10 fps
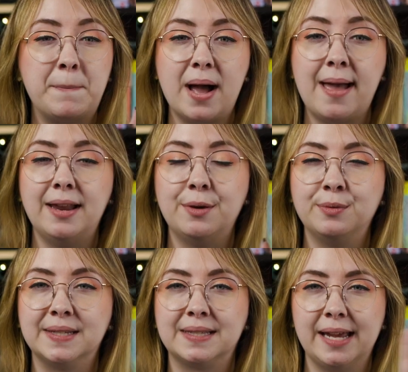but it
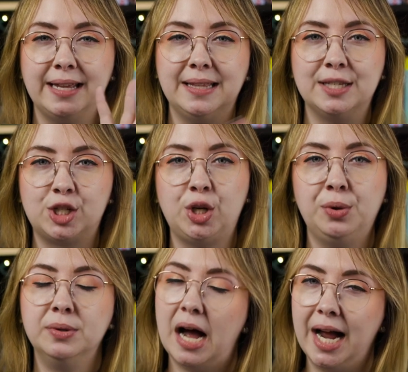was like these
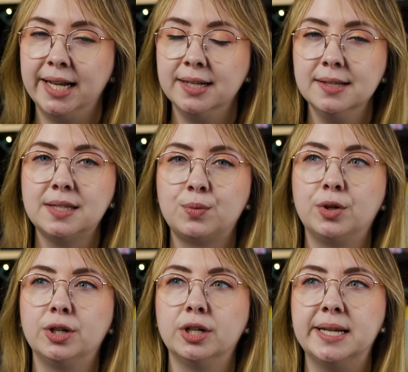2 lions
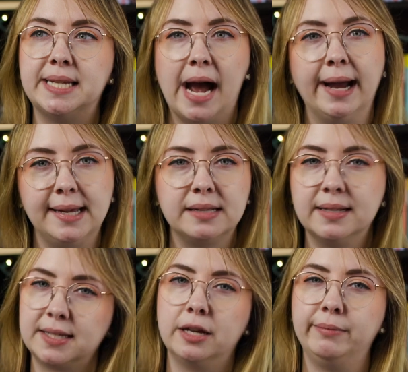were attacking
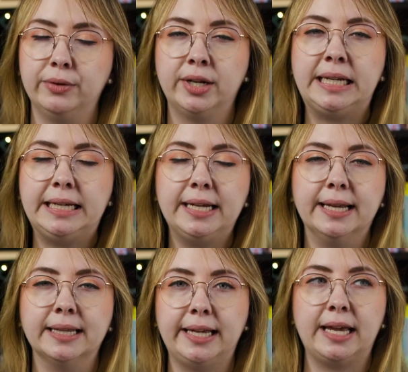this community
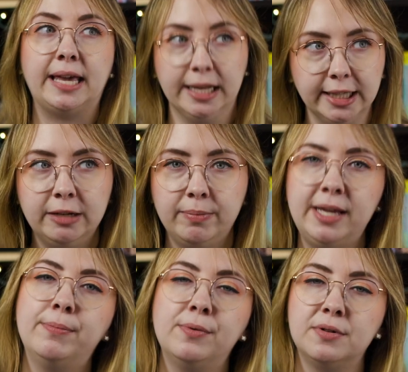and like killing
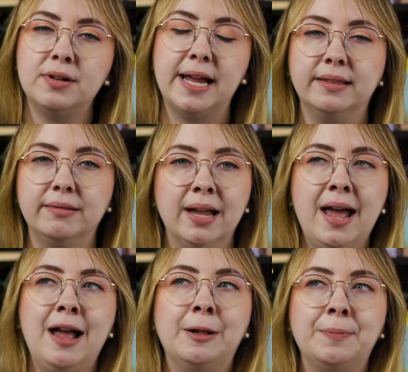people, and
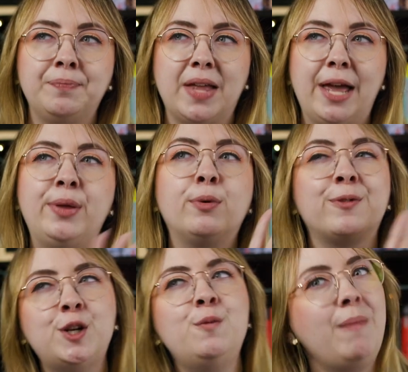they were
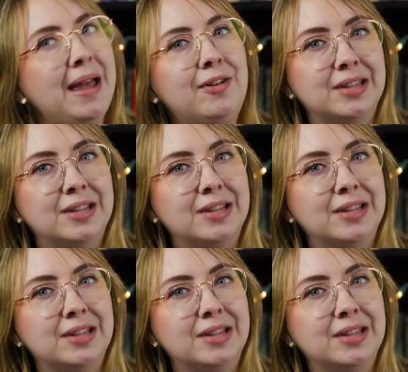2 male